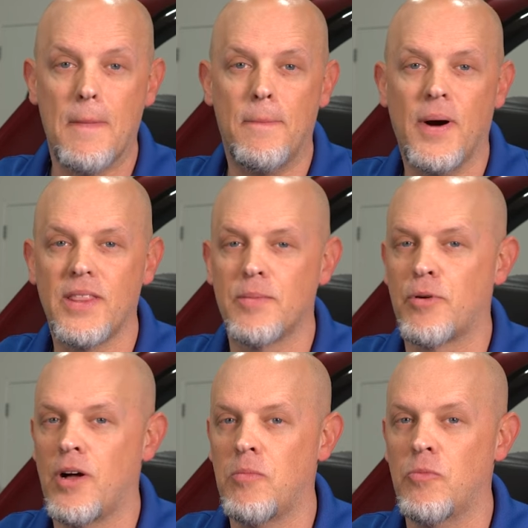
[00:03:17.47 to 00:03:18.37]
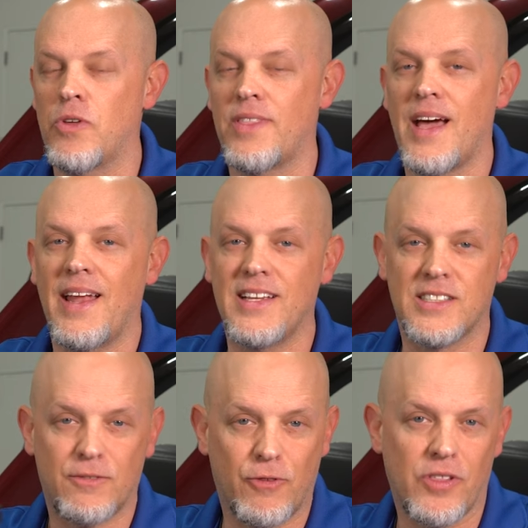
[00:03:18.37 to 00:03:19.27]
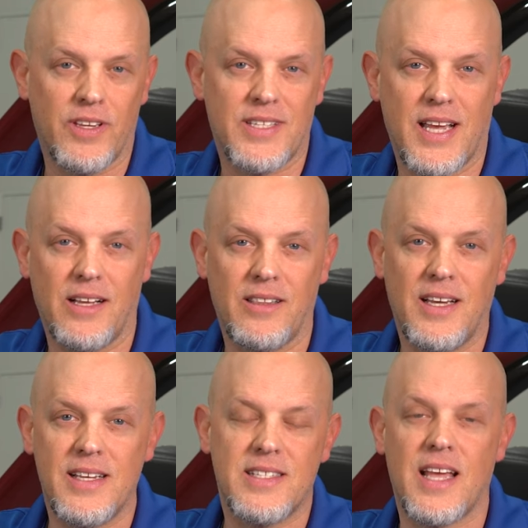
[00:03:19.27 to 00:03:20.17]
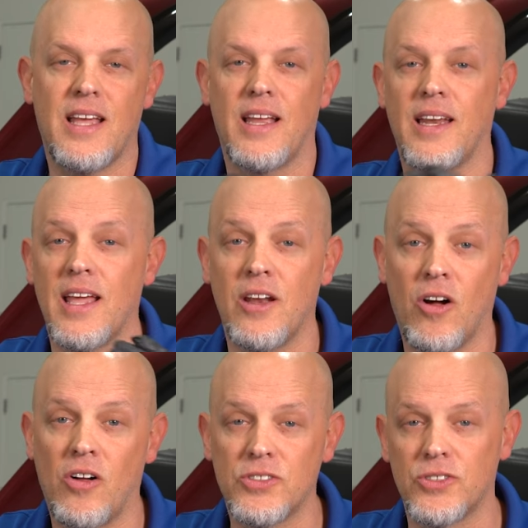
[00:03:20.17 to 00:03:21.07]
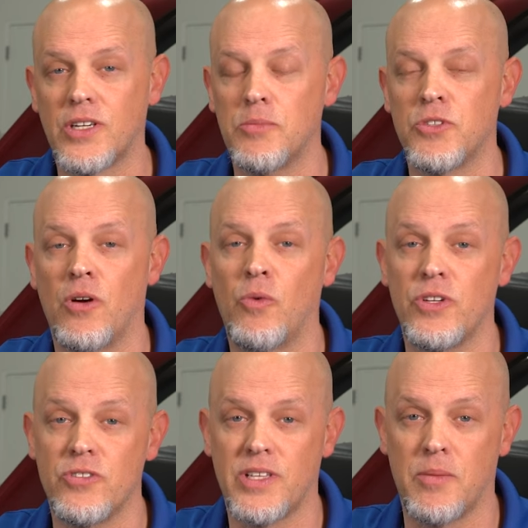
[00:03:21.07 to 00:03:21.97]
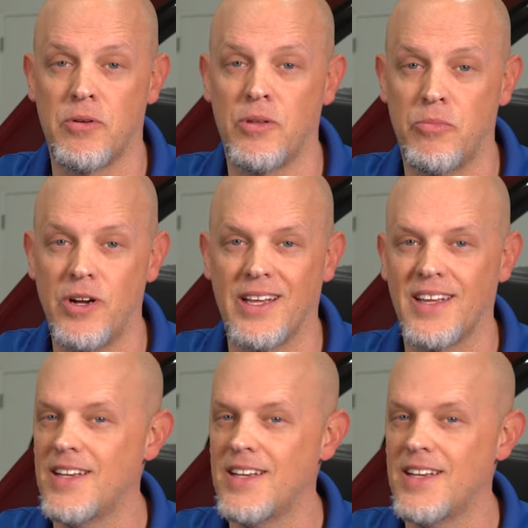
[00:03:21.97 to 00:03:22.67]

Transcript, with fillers: but the problem with that, it's for the tail lights, and it also comes on when you step on the brake.